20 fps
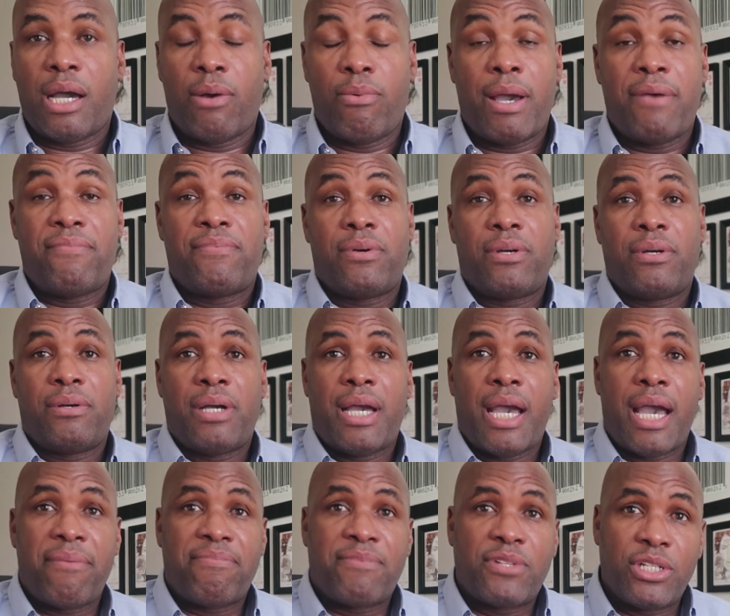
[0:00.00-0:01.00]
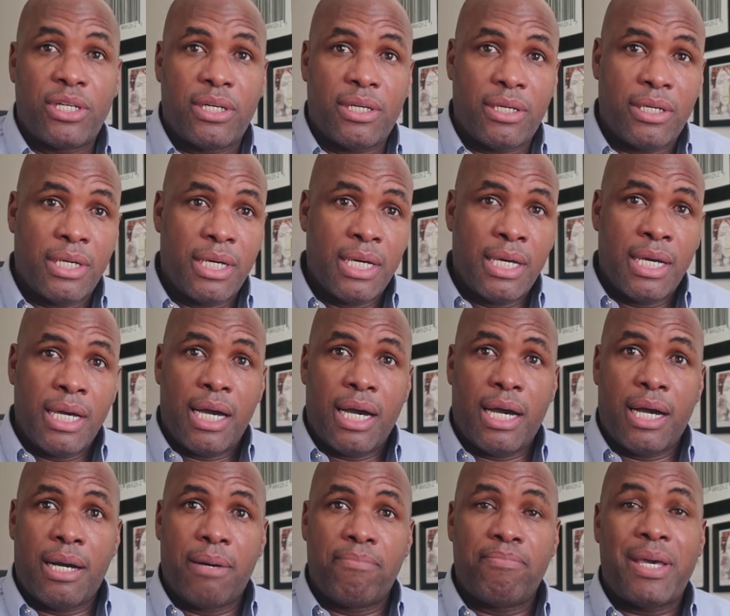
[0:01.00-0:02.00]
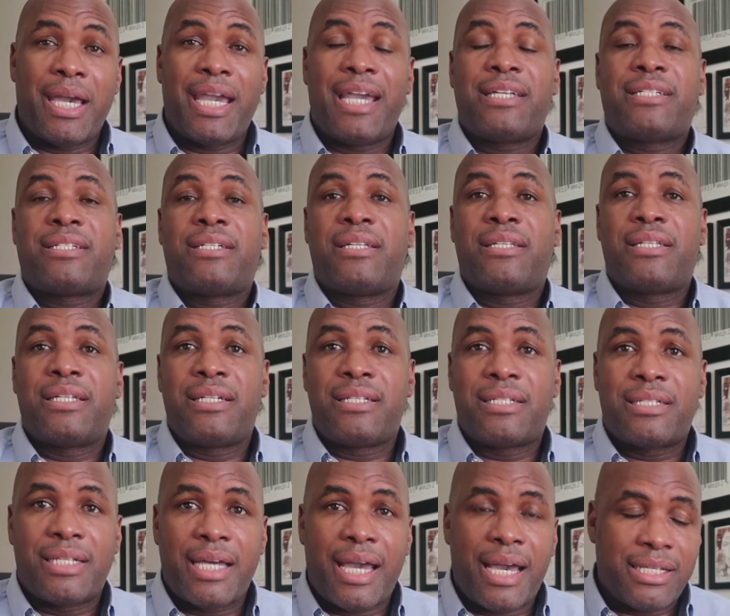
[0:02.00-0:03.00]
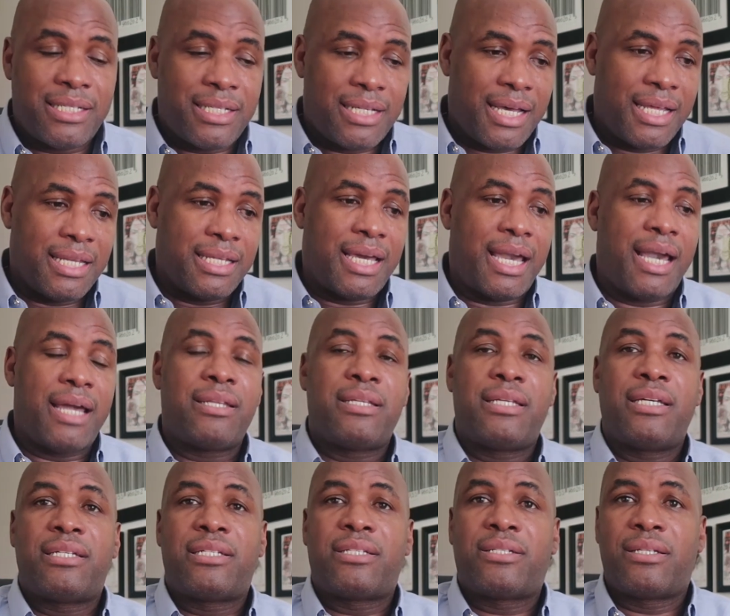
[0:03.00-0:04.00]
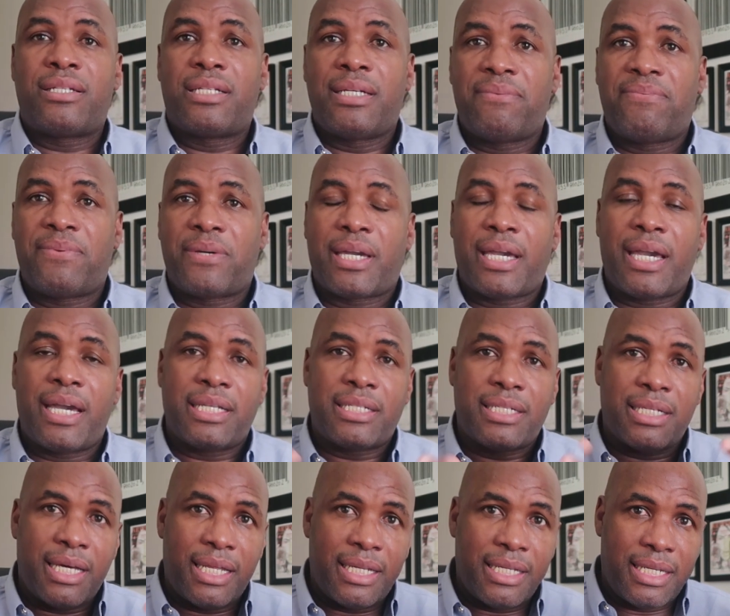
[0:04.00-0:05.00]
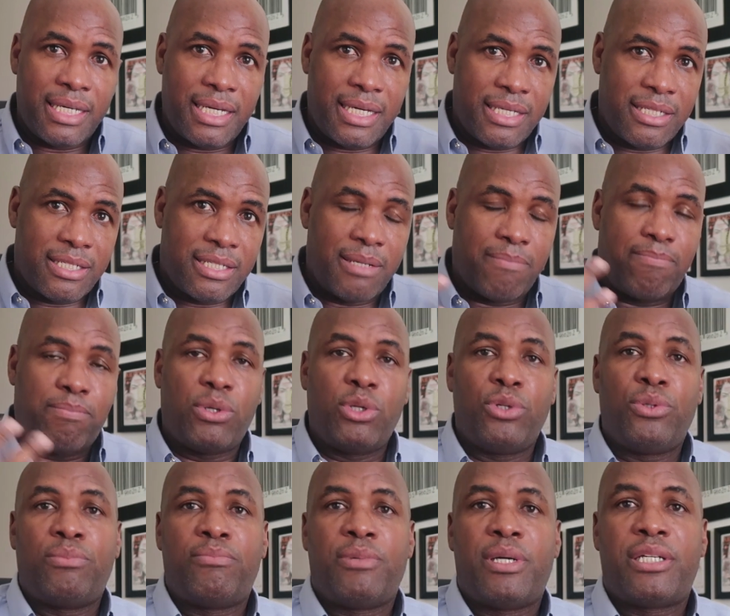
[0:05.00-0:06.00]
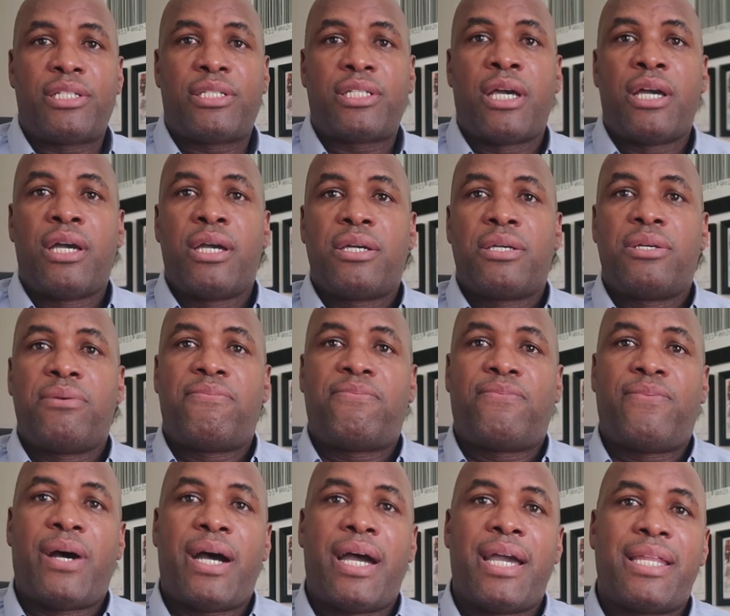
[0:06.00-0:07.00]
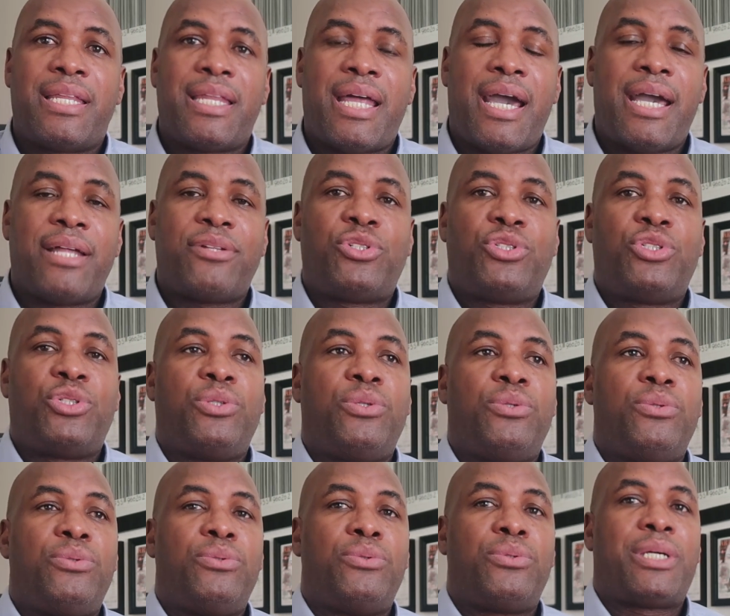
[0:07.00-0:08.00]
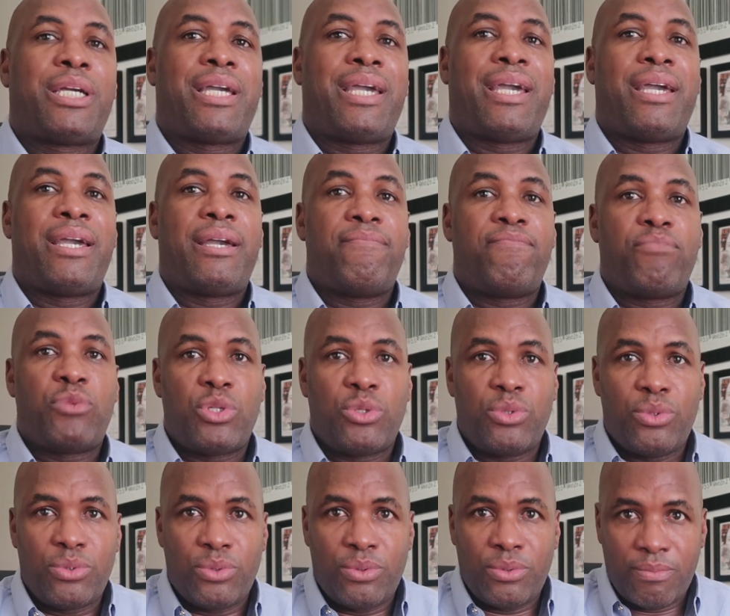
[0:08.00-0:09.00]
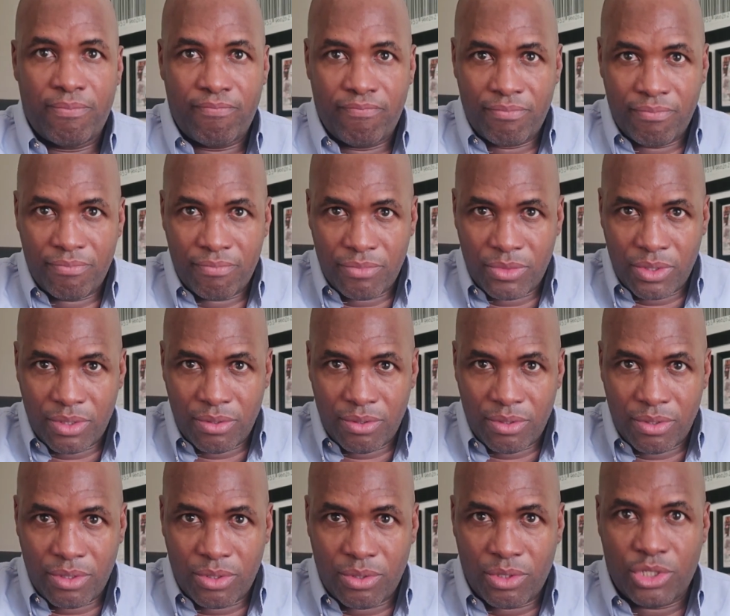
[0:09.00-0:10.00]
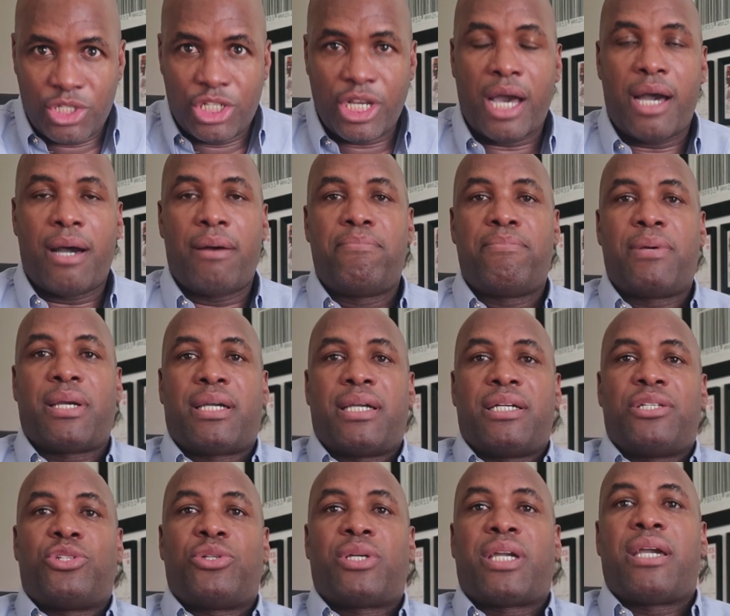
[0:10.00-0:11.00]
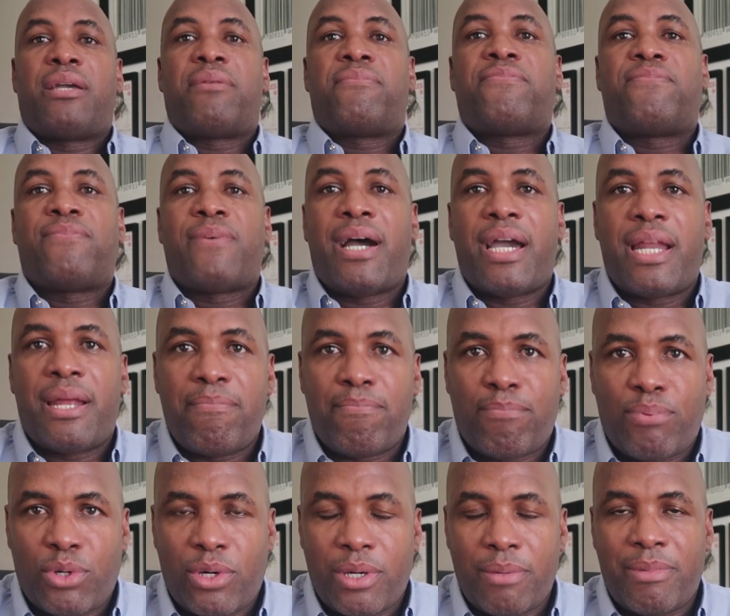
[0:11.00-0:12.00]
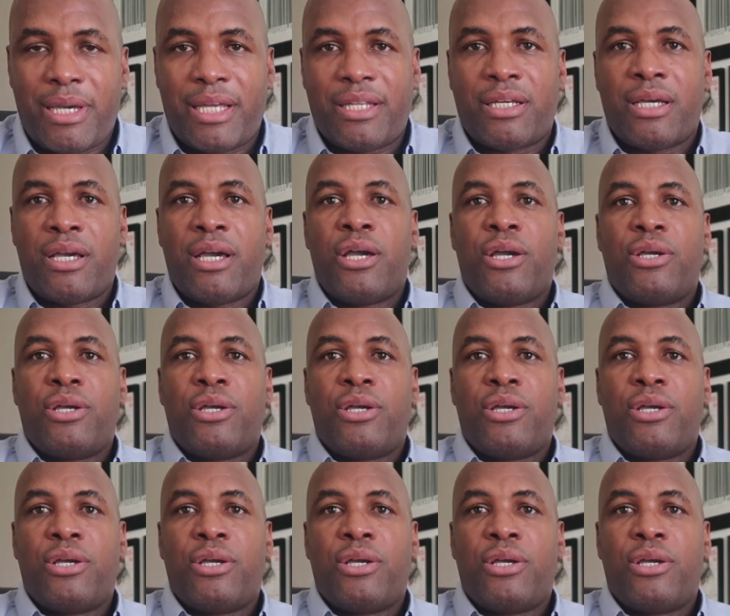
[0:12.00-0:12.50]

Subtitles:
However, after acing these tests and getting these certificates and these diplomas, you find that you can't do the job because you can't find employment.